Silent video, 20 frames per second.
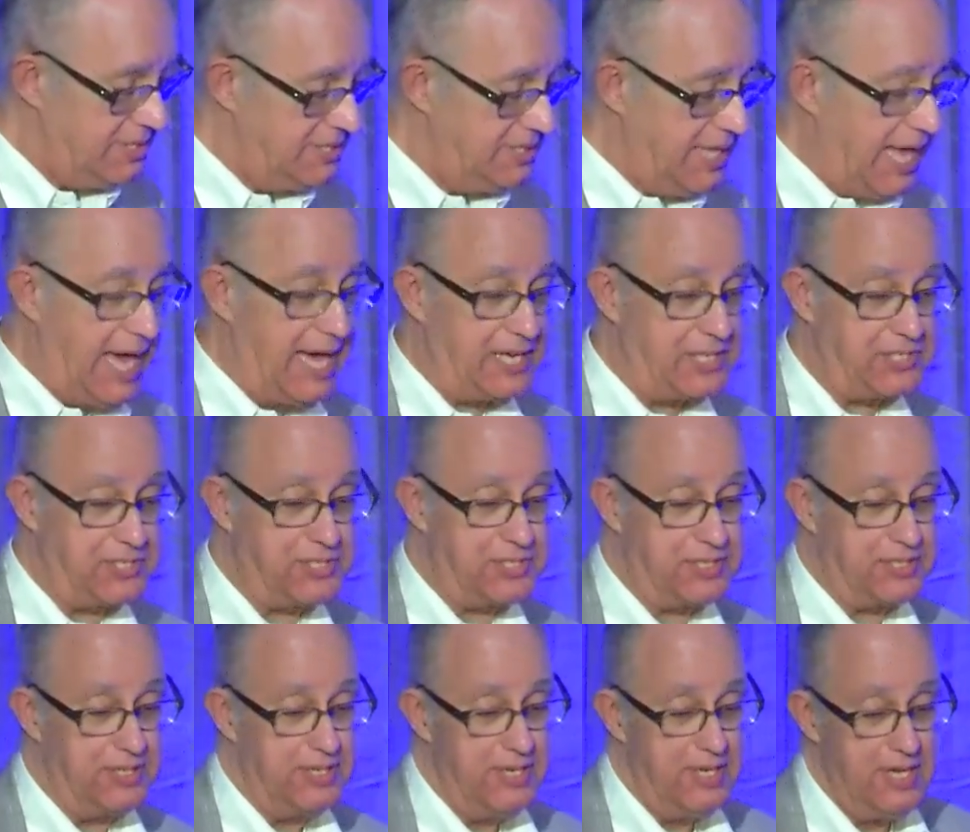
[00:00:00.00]
Next,
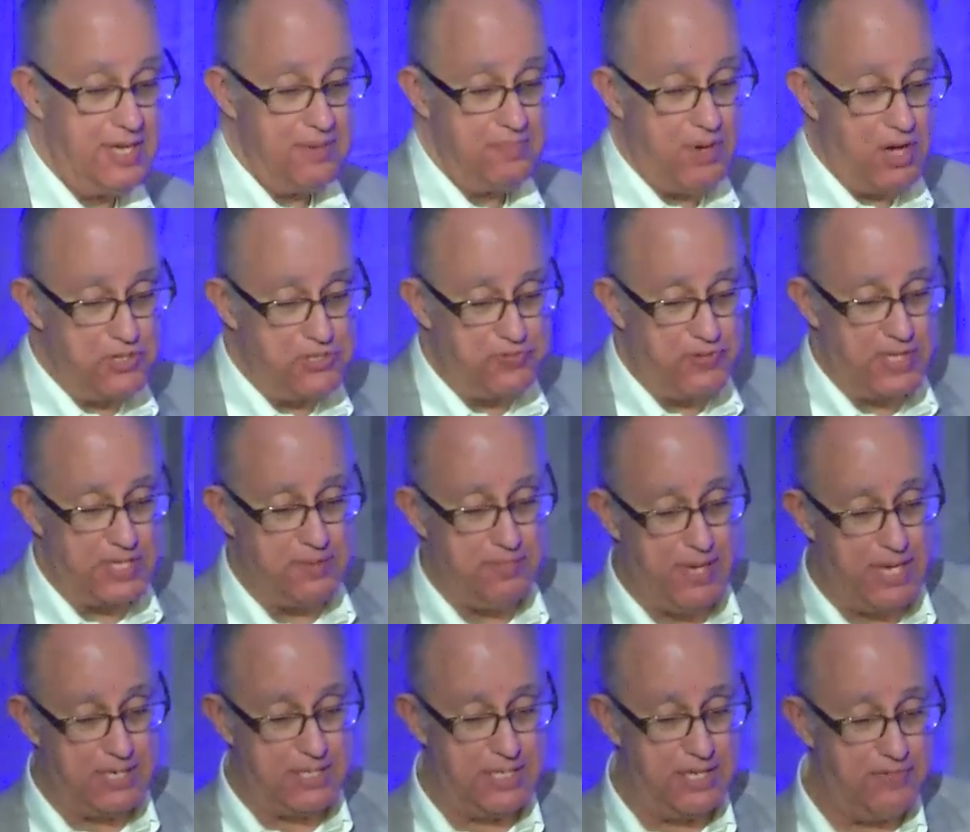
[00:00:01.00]
most
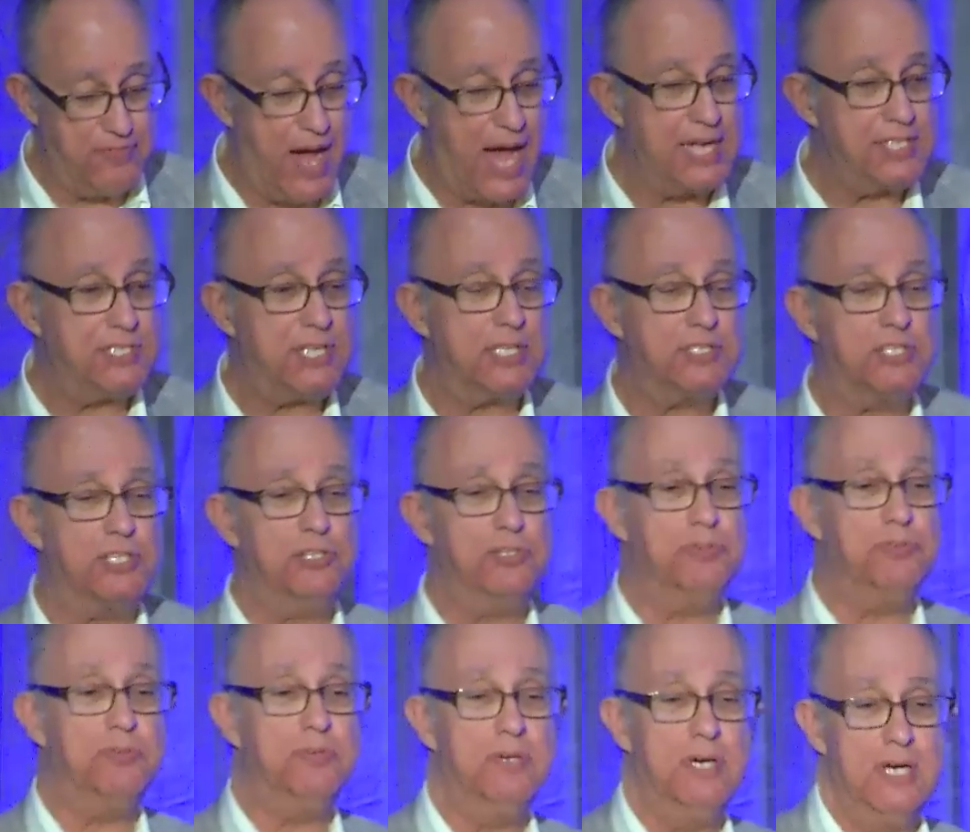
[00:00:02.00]
fundamentally, if I said to
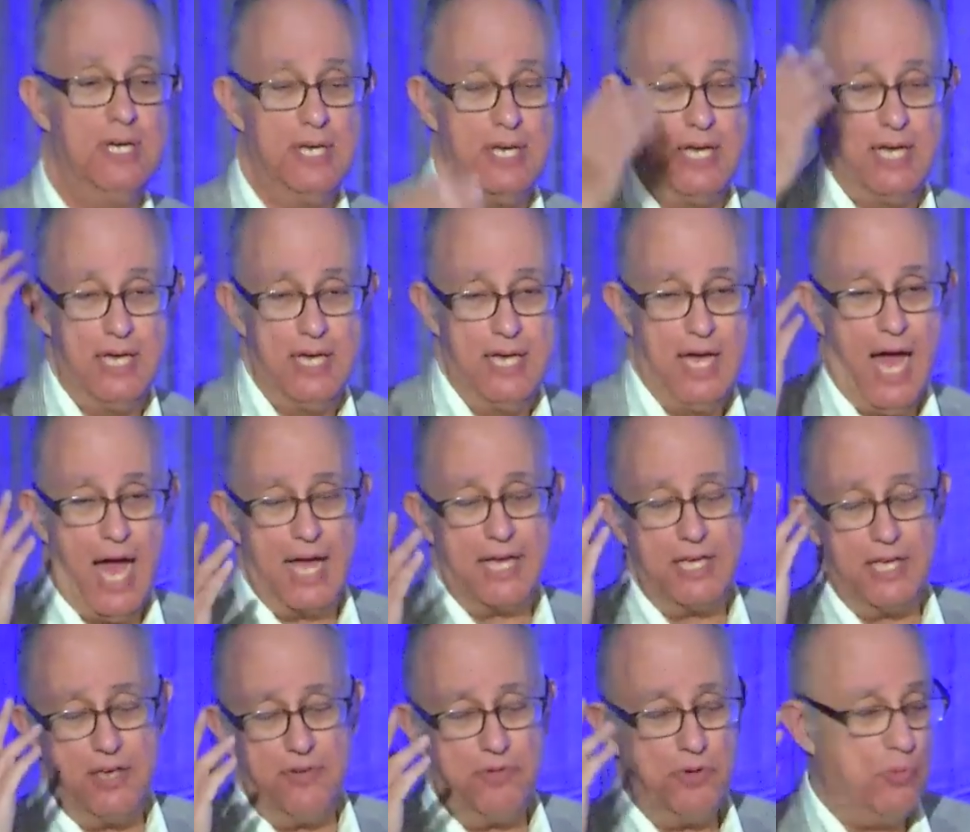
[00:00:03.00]
you, I
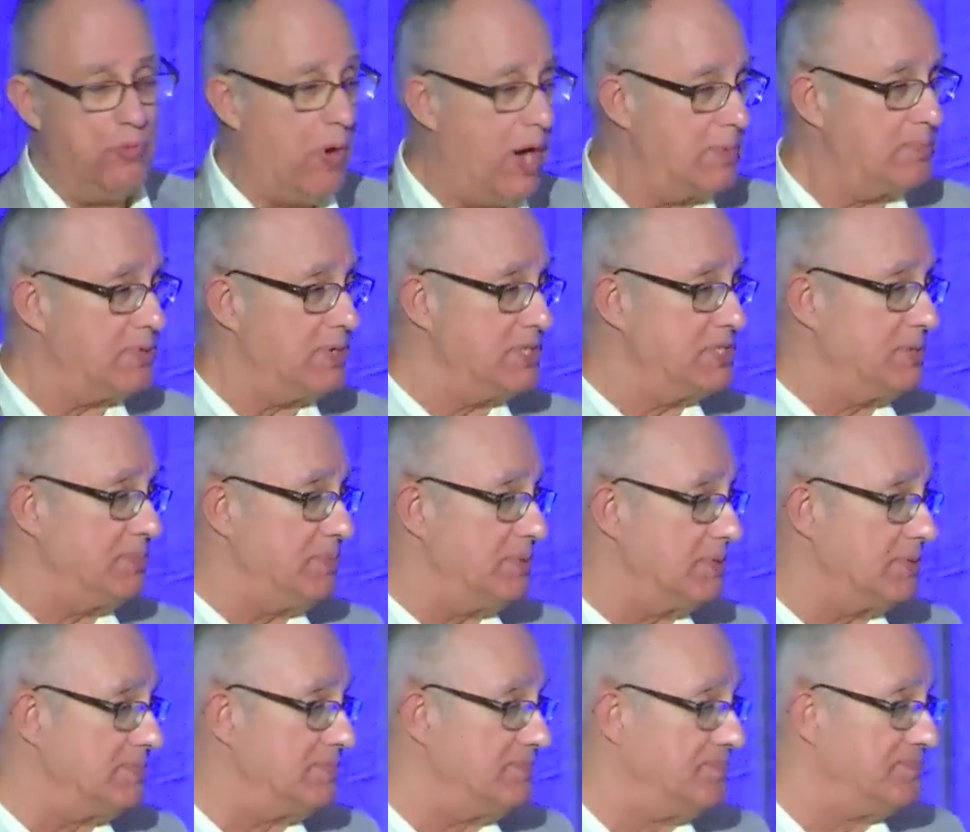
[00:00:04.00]
can give you one principle,
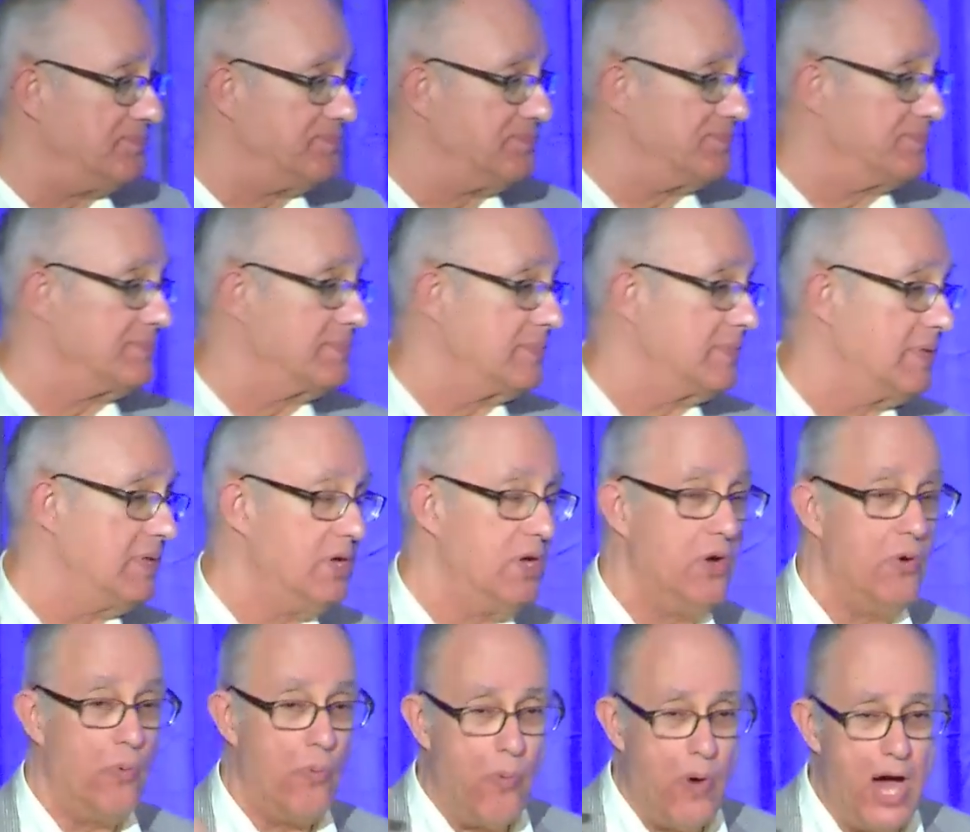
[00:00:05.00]

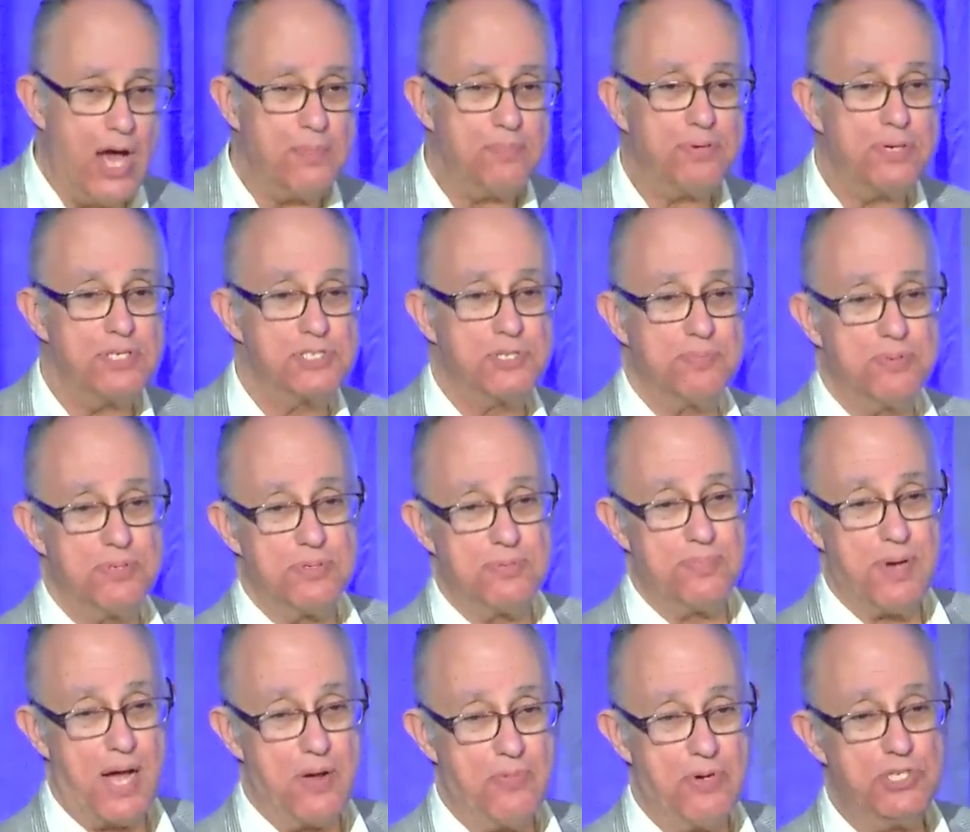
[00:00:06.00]
one principle
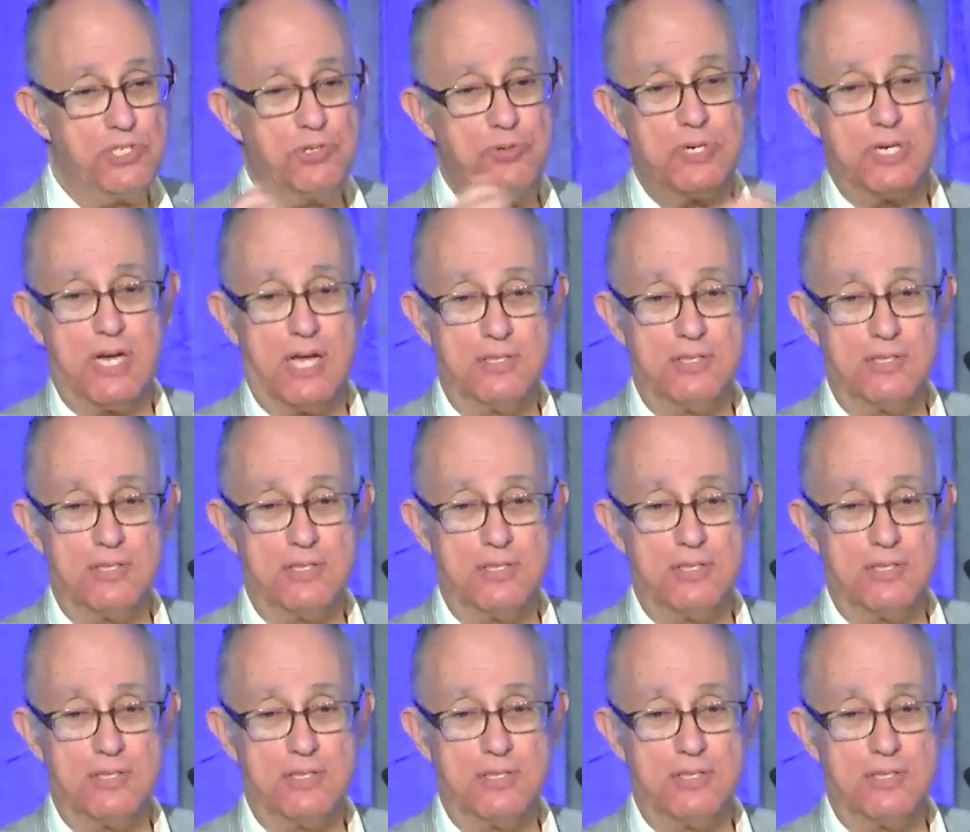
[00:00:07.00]
by which you could